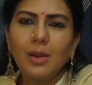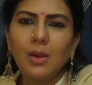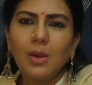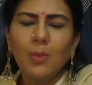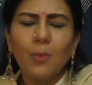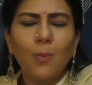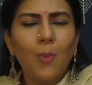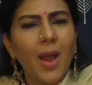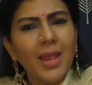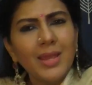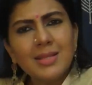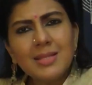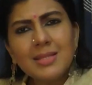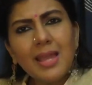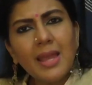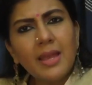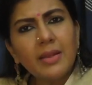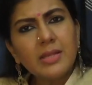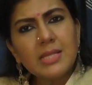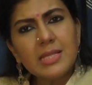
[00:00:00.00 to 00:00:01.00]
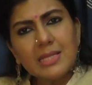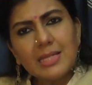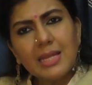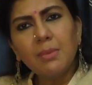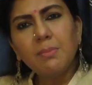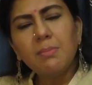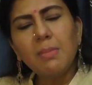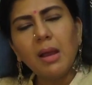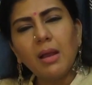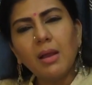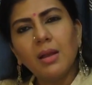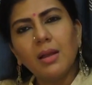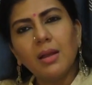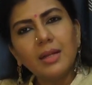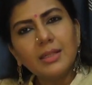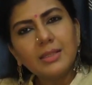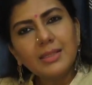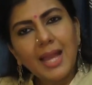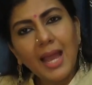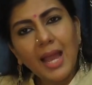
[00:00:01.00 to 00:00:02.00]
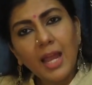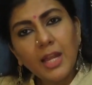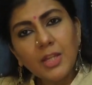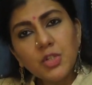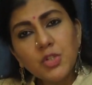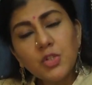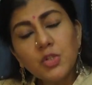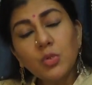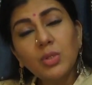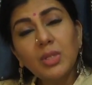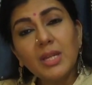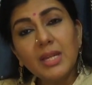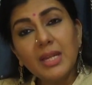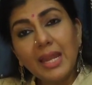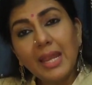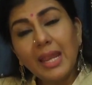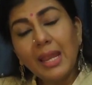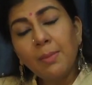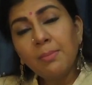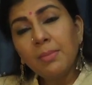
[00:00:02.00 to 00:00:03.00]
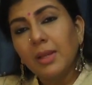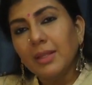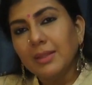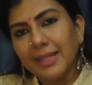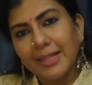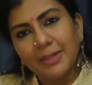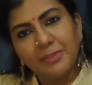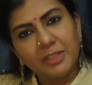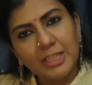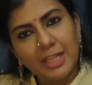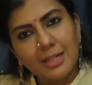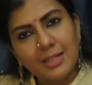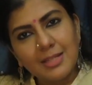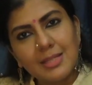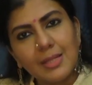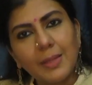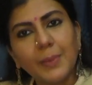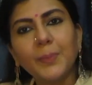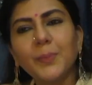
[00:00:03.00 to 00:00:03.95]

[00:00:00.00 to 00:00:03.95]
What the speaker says: Why is there a stigma attached to the name Devadasi?